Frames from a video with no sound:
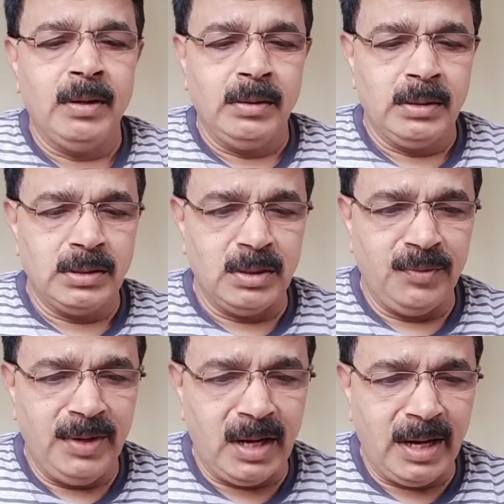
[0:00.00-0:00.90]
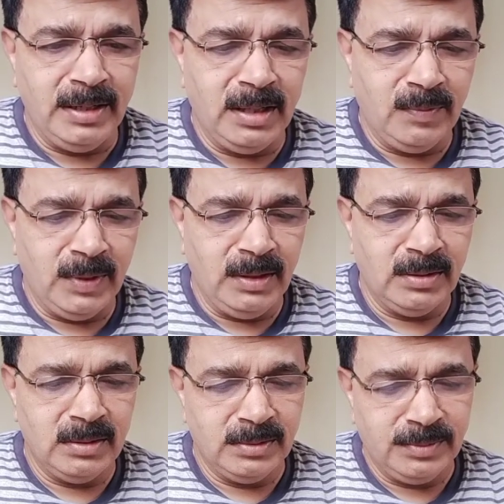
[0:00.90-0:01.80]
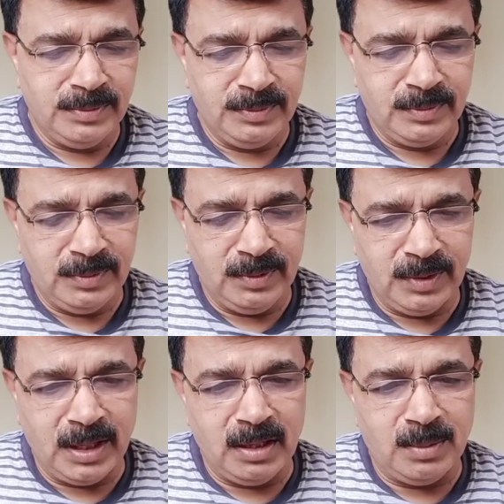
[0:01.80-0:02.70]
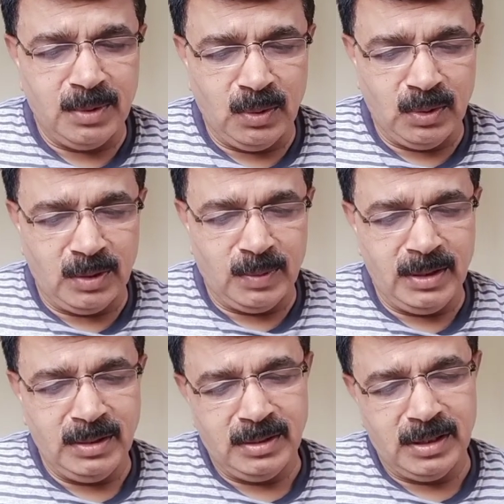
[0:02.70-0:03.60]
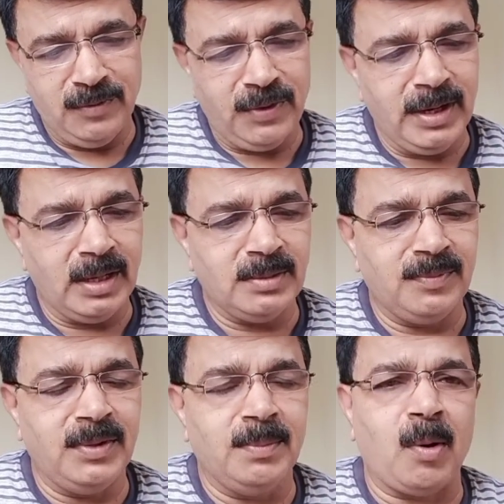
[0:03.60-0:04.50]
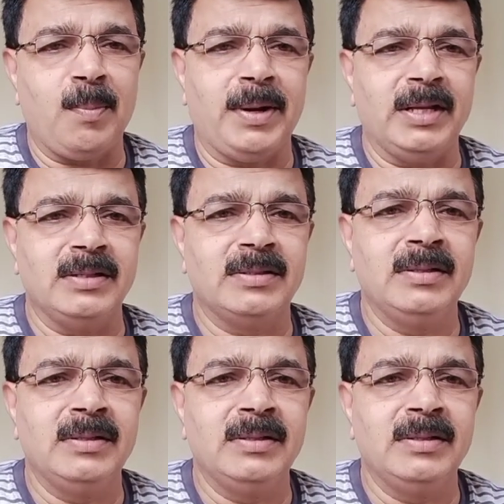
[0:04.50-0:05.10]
So when you write that one, you can come to know that one, the different types of the properties.